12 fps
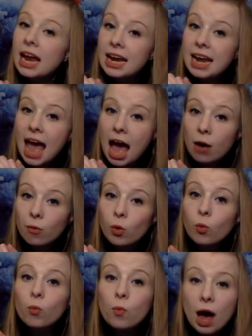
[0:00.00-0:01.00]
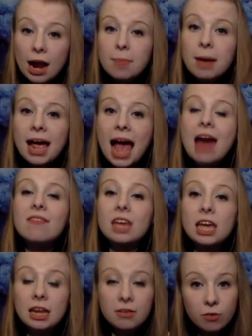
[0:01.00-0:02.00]
Now, what am I
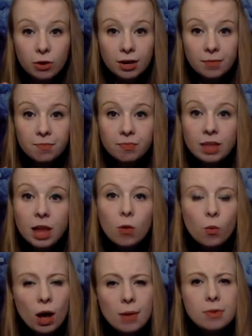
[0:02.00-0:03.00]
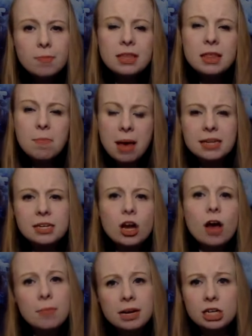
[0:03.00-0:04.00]
advocating for? What would be the best
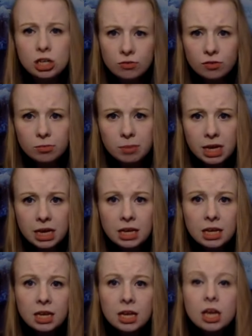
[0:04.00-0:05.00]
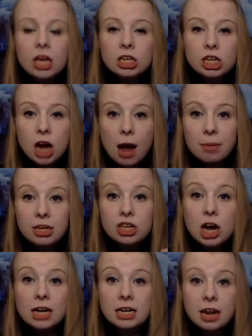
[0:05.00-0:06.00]
accommodation for me to not be
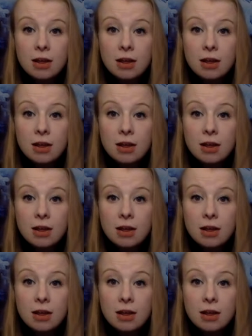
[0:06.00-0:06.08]
distracted?